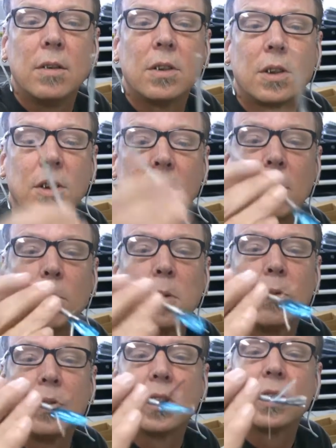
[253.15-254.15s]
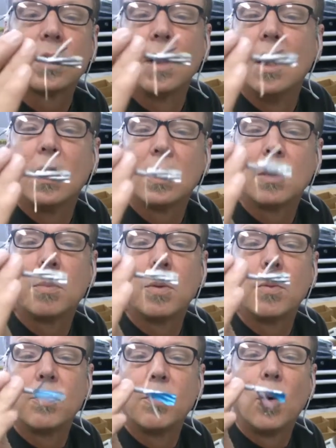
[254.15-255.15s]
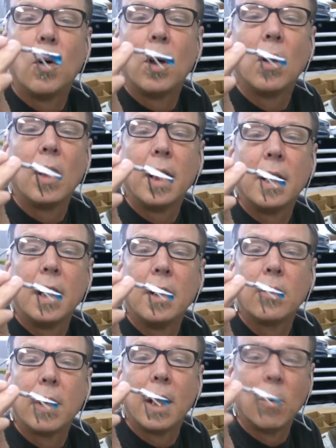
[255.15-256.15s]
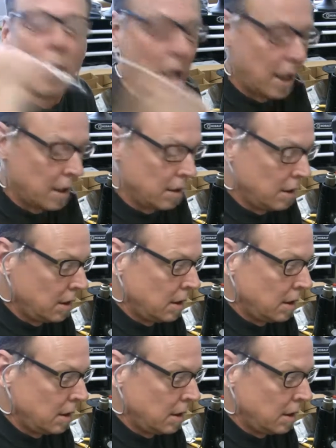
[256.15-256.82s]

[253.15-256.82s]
It's just simple foil and drain wire.